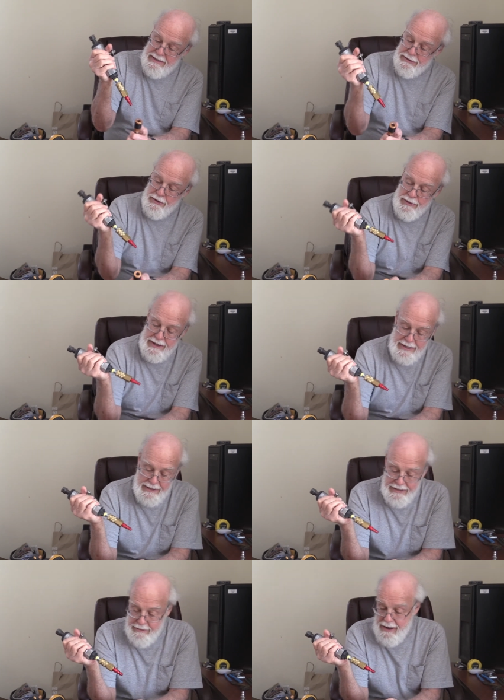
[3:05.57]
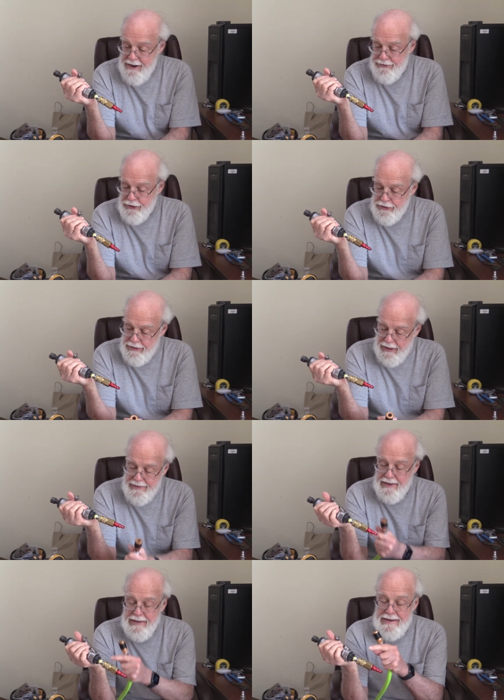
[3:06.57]
So, in my view,
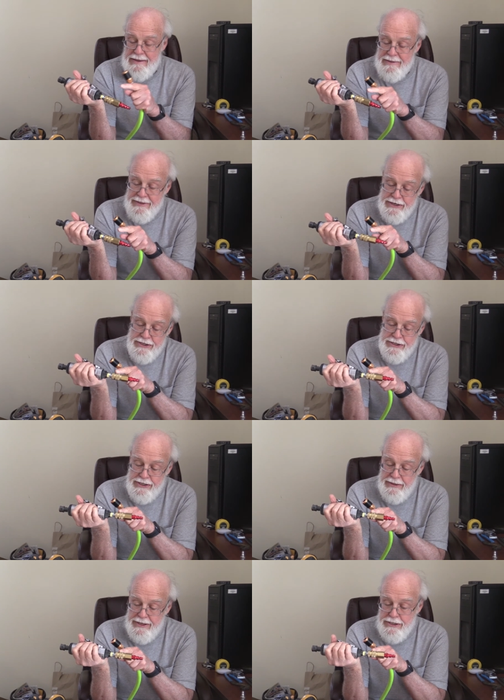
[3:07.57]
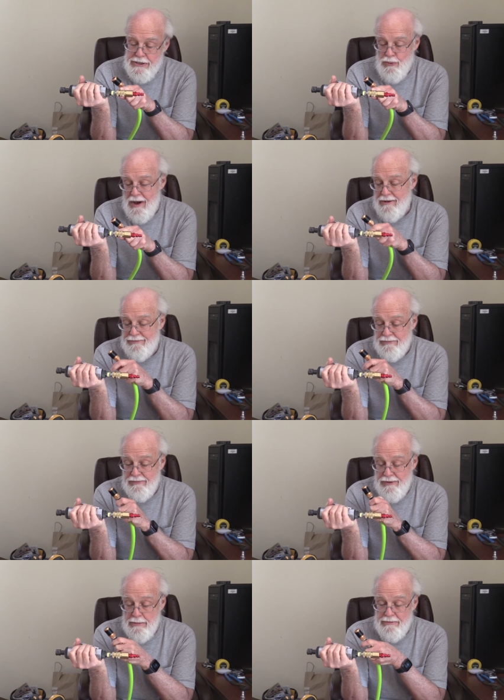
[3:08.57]
well,
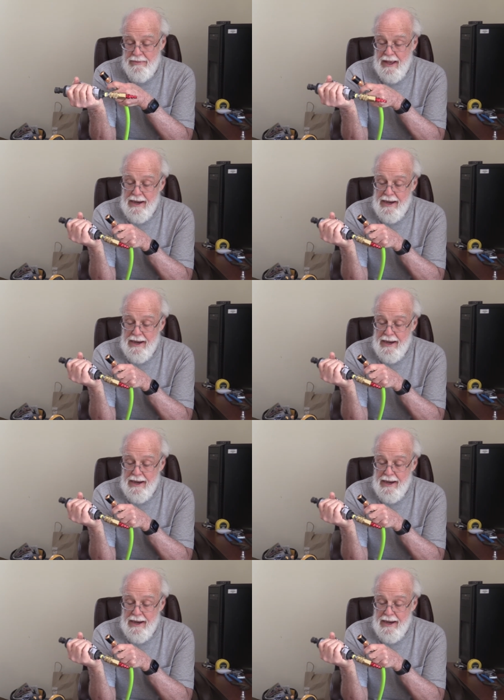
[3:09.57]
from